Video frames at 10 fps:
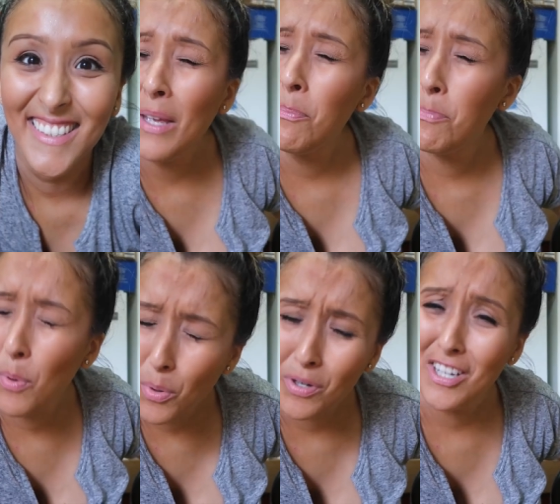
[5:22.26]

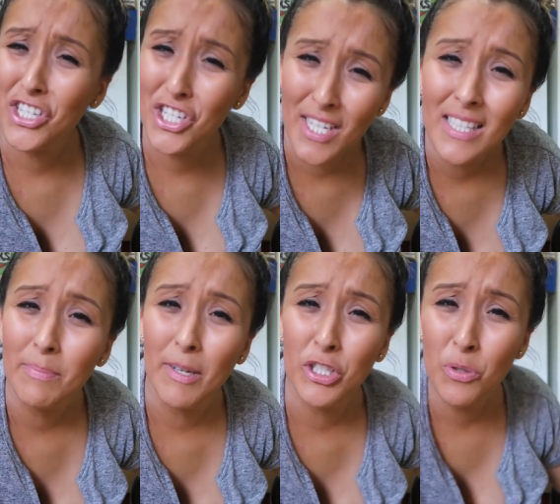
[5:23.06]
Inborn a
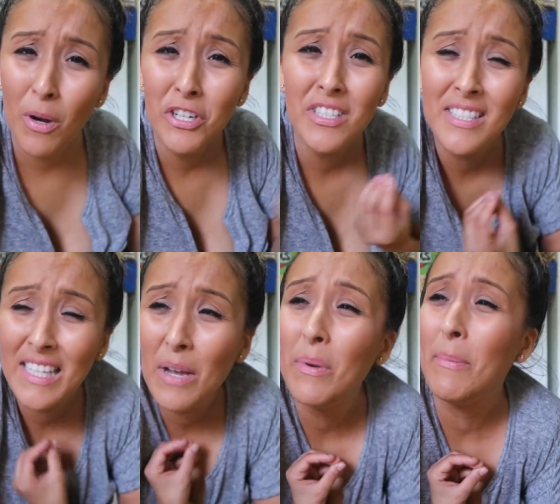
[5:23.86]
chisma. Do you
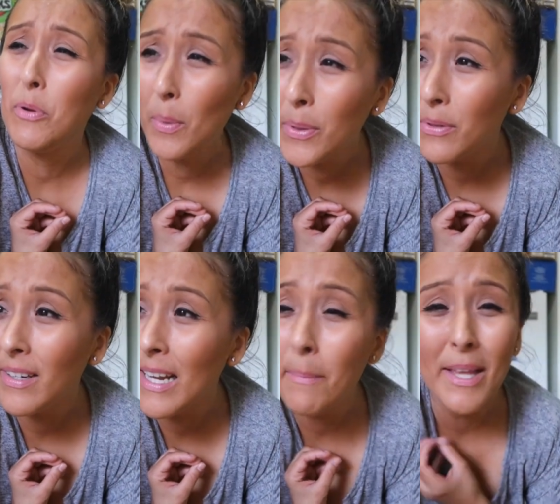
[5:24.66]
understand what I'm going through
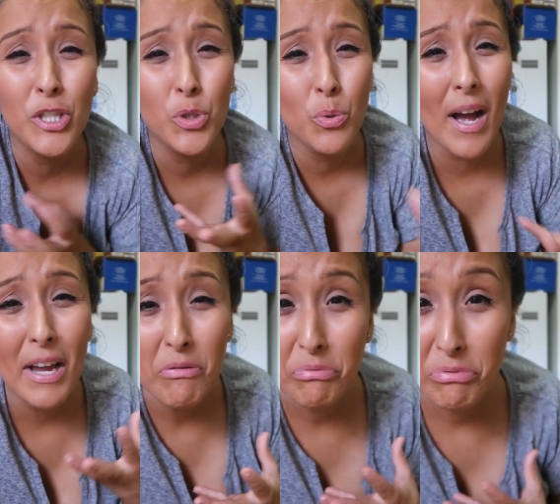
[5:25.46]
right now? I'm like, do
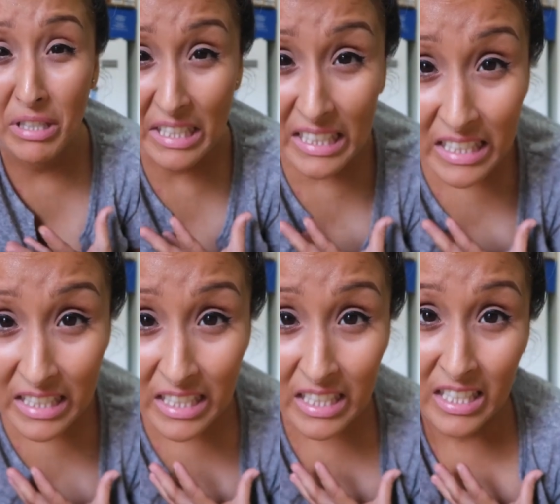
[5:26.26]
I read it?